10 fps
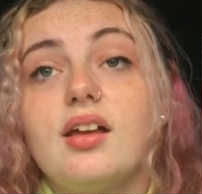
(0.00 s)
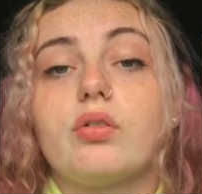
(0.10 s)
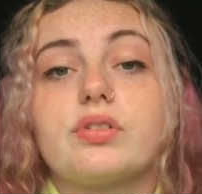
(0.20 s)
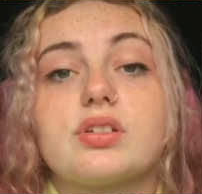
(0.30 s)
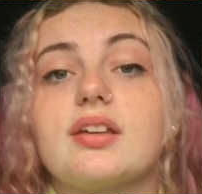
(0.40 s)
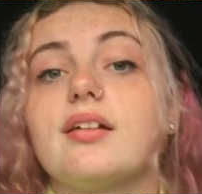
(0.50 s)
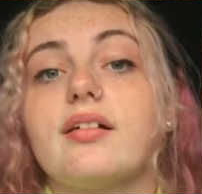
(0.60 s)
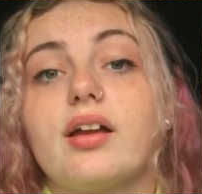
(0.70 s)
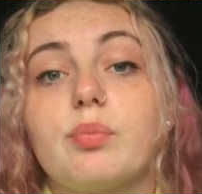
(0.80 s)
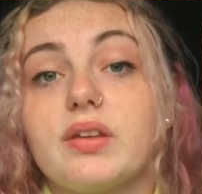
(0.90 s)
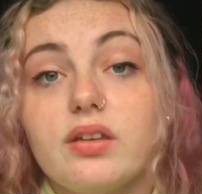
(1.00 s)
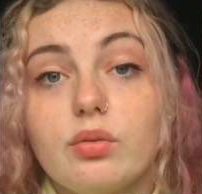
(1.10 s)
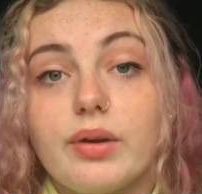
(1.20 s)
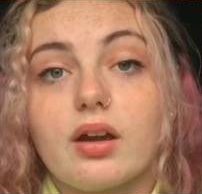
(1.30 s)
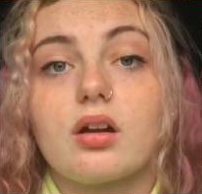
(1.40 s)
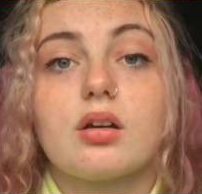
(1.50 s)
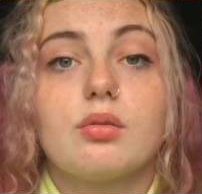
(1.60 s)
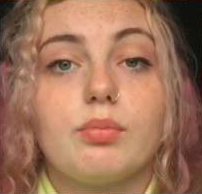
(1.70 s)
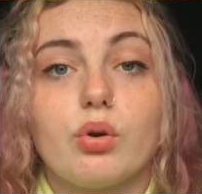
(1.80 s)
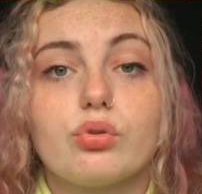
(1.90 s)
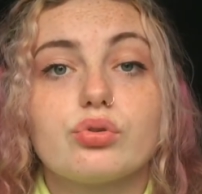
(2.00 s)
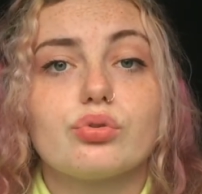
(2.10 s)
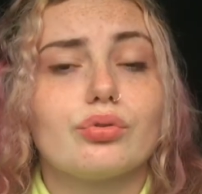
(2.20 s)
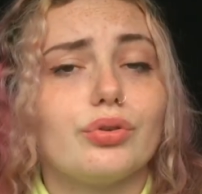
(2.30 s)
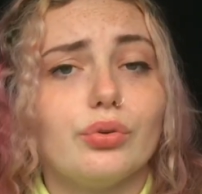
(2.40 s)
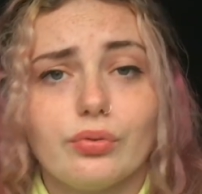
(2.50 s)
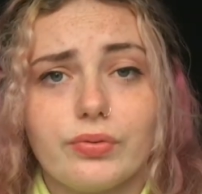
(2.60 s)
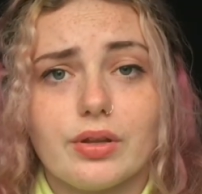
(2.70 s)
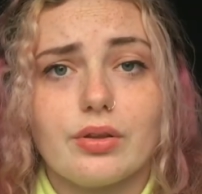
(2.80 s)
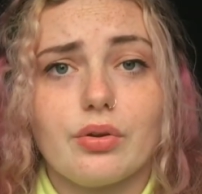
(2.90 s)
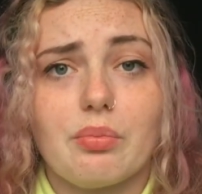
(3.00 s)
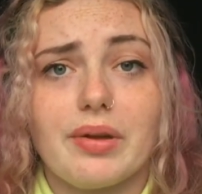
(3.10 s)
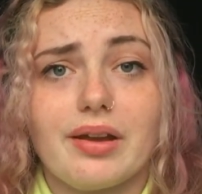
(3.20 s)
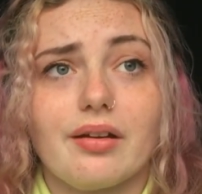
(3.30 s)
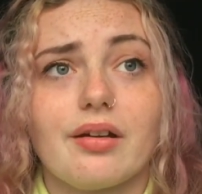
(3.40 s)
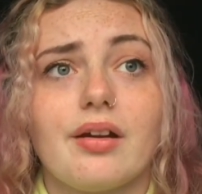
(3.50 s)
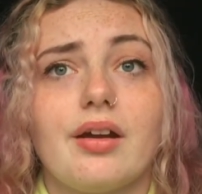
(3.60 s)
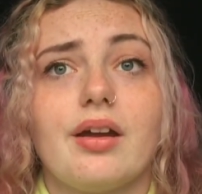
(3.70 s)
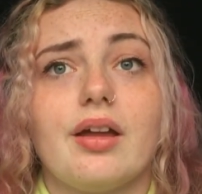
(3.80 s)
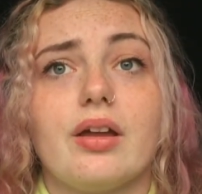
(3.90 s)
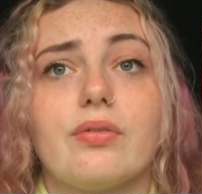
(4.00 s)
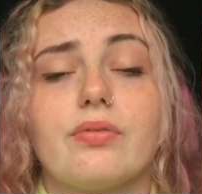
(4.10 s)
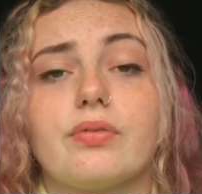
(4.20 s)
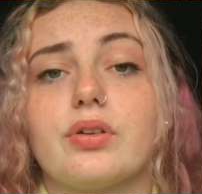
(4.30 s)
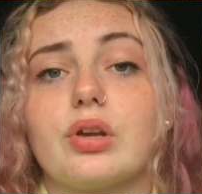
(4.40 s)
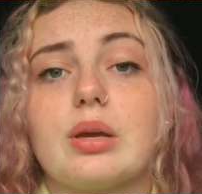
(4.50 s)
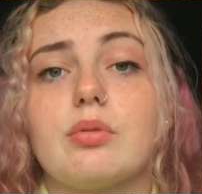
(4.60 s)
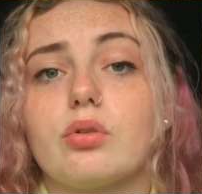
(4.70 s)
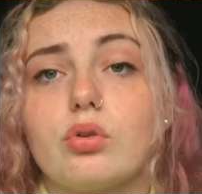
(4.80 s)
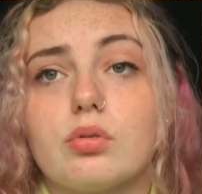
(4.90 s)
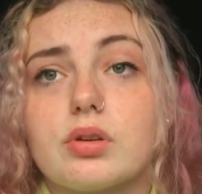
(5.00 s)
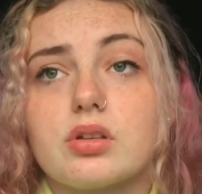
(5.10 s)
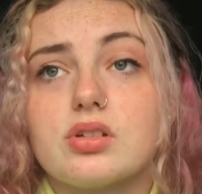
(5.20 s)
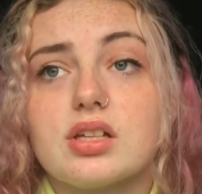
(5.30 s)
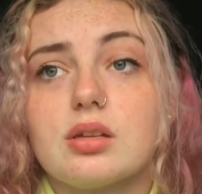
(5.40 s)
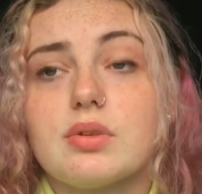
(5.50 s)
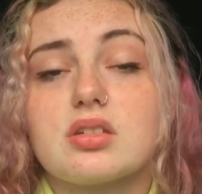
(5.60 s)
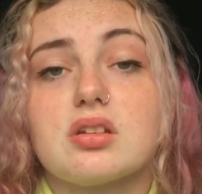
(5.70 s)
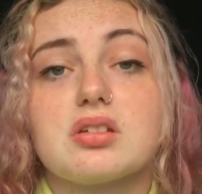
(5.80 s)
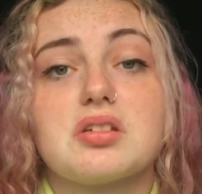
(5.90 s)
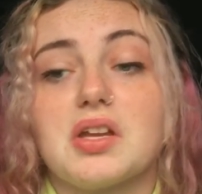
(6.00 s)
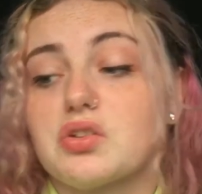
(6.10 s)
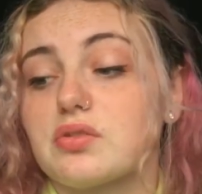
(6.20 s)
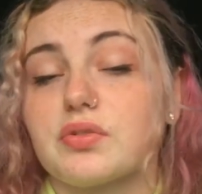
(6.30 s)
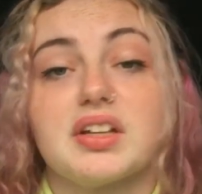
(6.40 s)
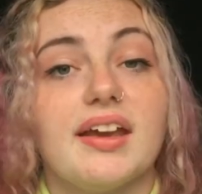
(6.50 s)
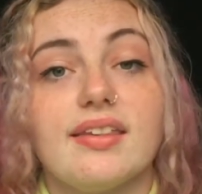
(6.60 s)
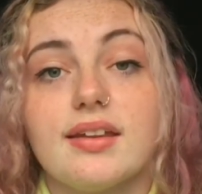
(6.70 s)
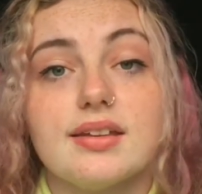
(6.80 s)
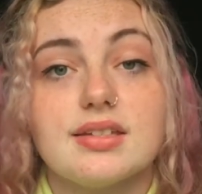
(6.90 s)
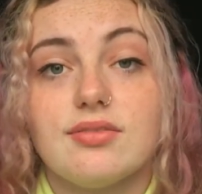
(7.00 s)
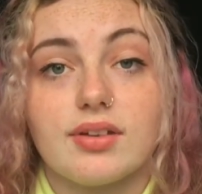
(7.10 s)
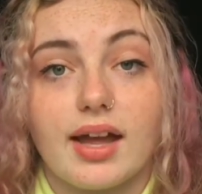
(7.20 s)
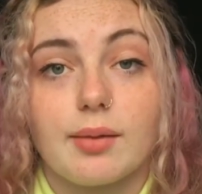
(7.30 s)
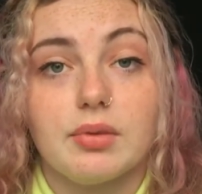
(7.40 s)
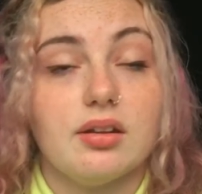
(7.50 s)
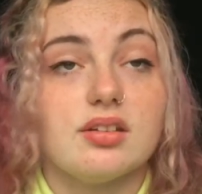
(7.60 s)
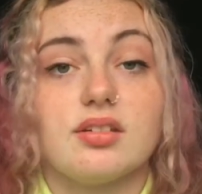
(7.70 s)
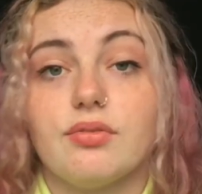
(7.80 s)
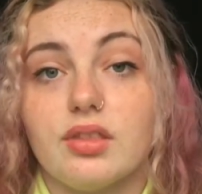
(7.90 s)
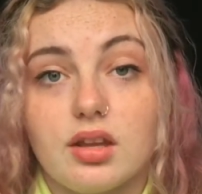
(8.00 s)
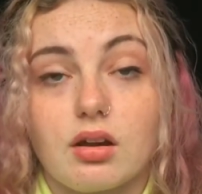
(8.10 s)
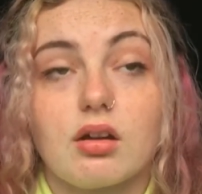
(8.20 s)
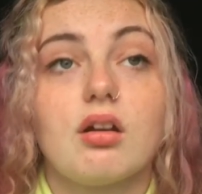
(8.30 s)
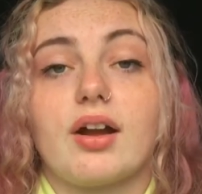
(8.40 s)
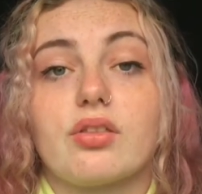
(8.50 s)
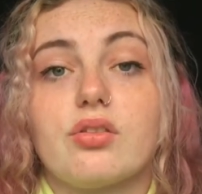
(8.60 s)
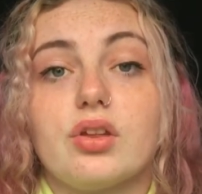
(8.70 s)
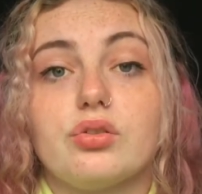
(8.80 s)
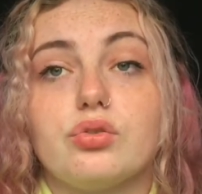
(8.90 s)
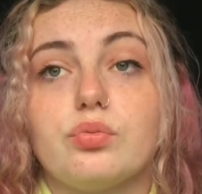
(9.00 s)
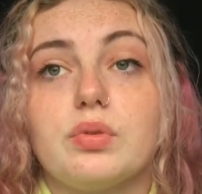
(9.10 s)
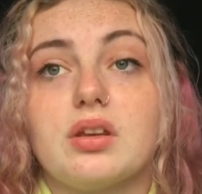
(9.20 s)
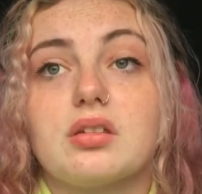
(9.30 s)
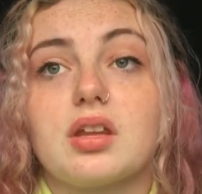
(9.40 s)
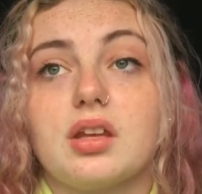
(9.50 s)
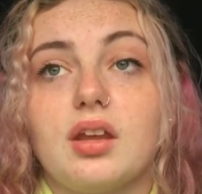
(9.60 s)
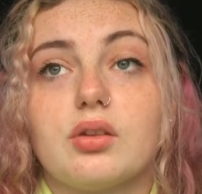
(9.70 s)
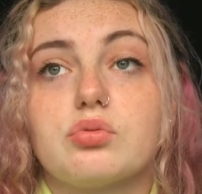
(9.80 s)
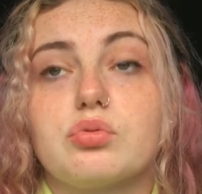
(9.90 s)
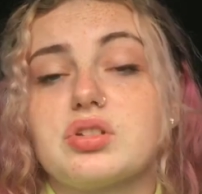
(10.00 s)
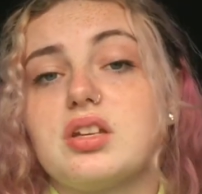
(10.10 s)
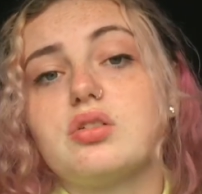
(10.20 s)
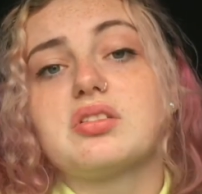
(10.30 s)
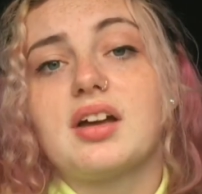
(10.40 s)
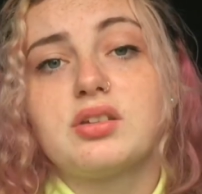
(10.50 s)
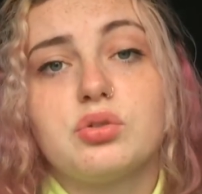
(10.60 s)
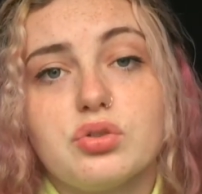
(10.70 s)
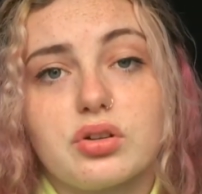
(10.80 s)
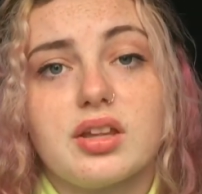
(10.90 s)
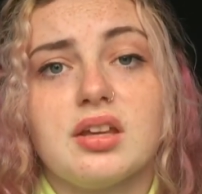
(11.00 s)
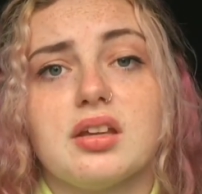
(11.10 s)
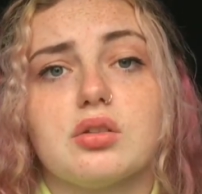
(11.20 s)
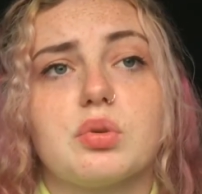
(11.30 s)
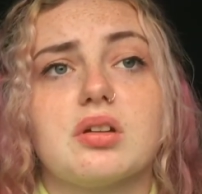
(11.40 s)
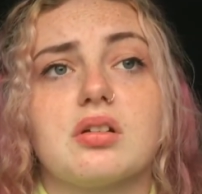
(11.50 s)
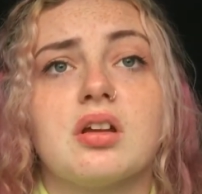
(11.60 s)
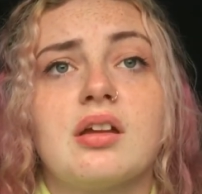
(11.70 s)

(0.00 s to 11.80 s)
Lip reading: Obviously it'll help it heal better, but also you'll feel a lot better if you're able to go about your daily business and just forget that it's even happening, it's even there, rather than you being like, I don't know, say you got a tattoo on your leg and you're wearing